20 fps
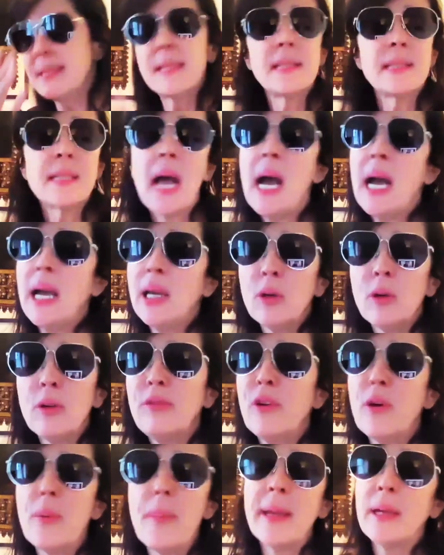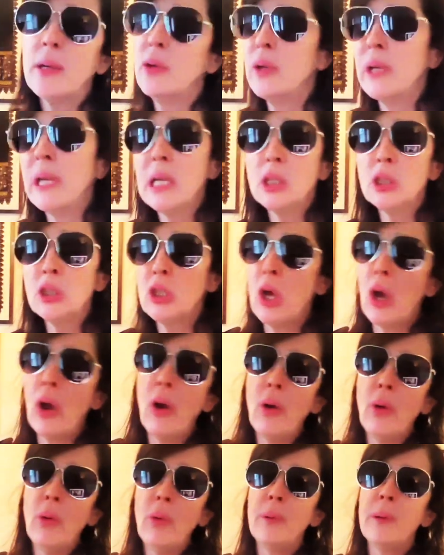the title for my cooking
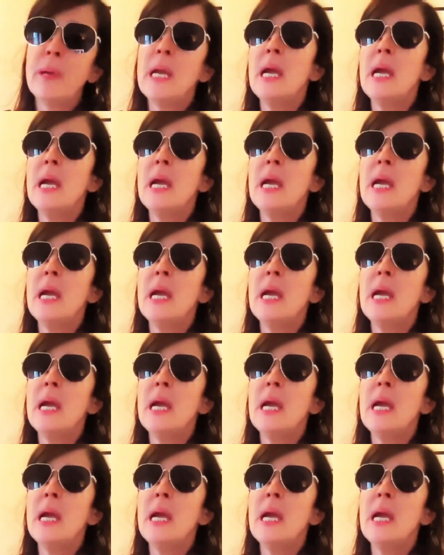show.